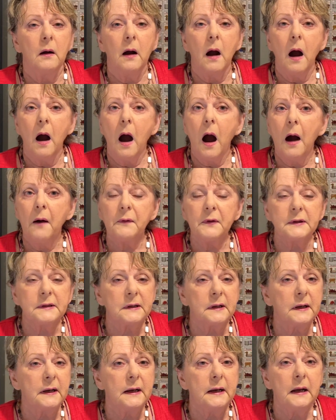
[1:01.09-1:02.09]

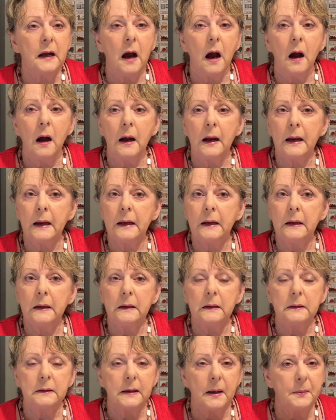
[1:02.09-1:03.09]
obviously, I
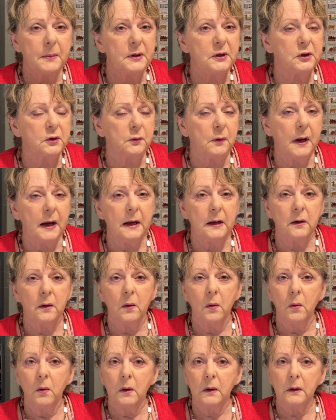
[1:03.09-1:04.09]
demonstrate
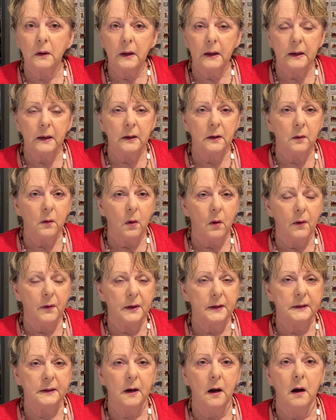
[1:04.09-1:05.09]
on linen all the
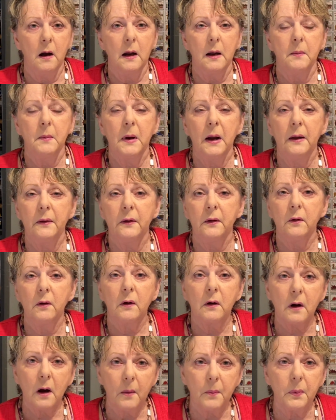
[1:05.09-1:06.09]
time, and there are a
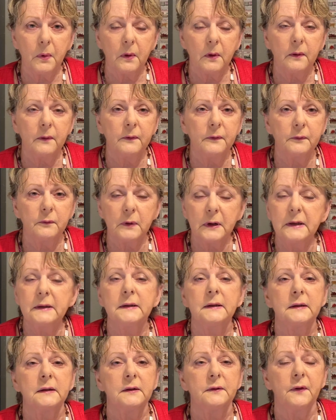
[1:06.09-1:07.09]
couple of
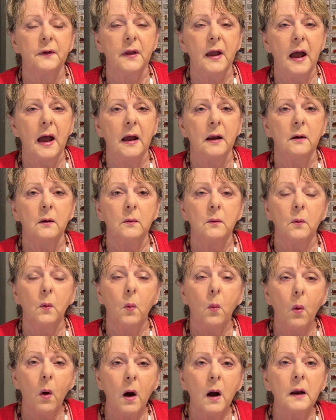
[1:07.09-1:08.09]
reasons for that.
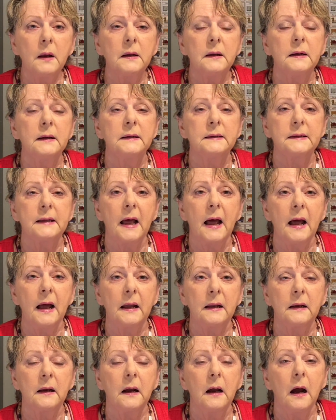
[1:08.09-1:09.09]
One is that
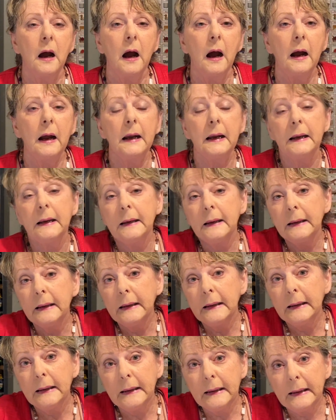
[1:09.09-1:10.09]

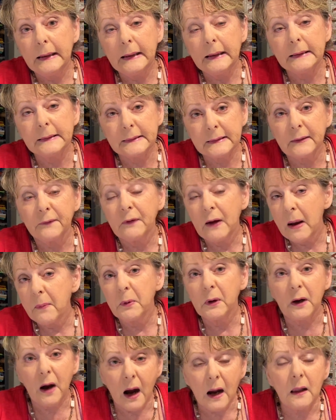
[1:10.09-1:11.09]
it's the
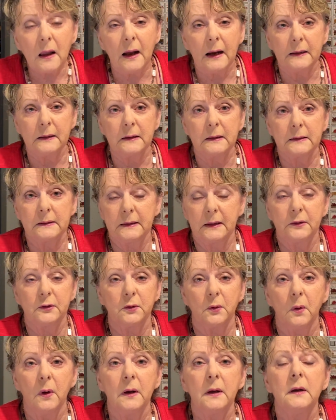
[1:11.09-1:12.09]
fabric I like to stitch
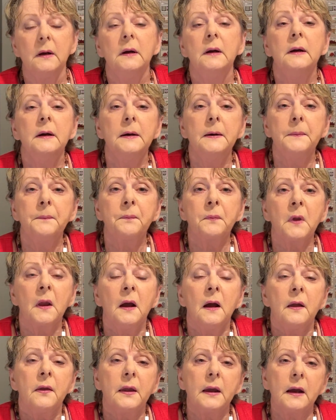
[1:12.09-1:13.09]
on.
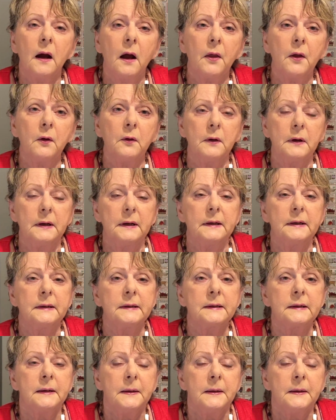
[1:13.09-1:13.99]
The other is